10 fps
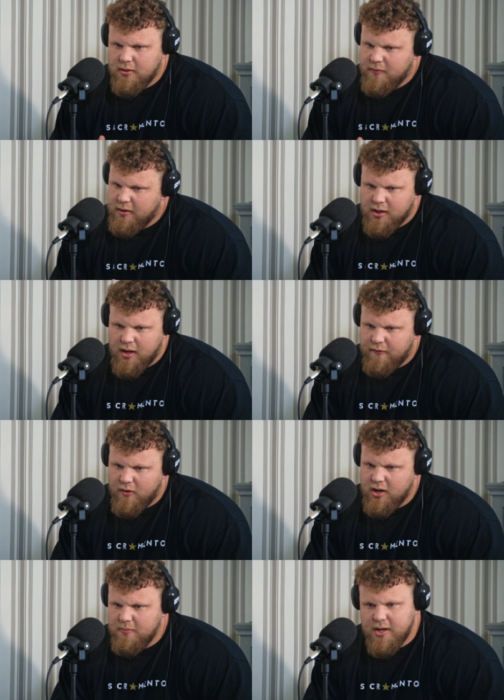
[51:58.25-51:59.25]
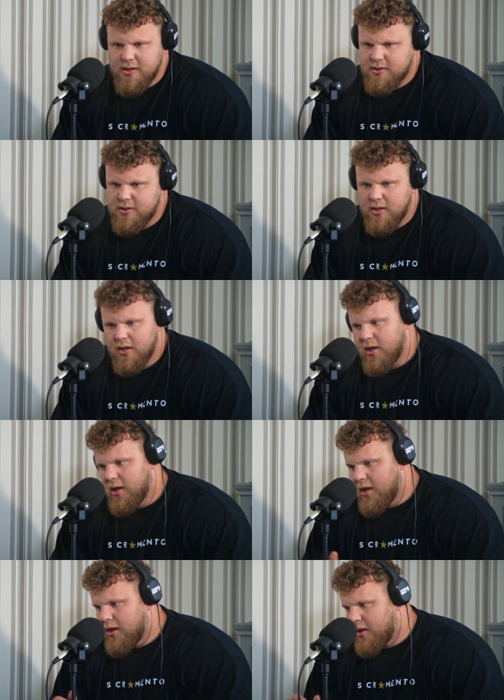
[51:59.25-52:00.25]
I think 30 minutes.
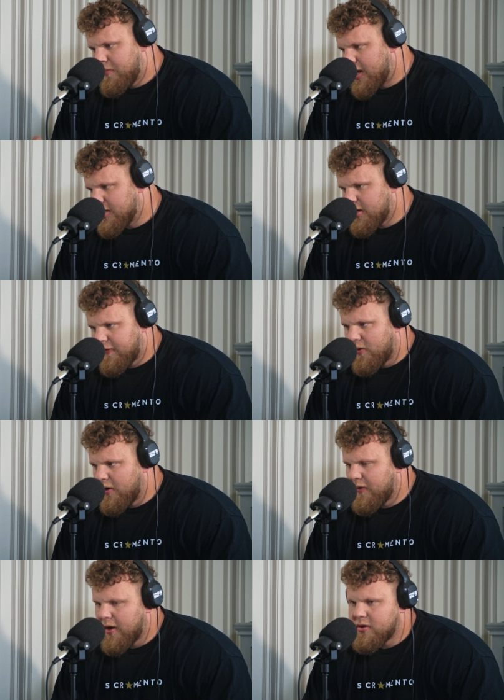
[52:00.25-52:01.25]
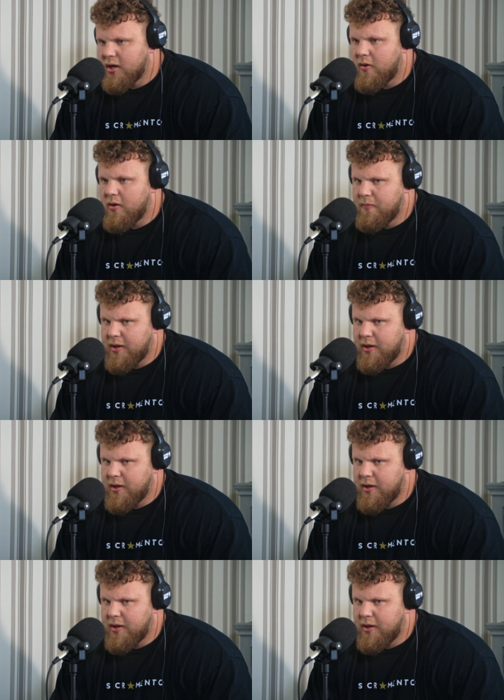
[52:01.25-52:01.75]
The British is 45 to an hour.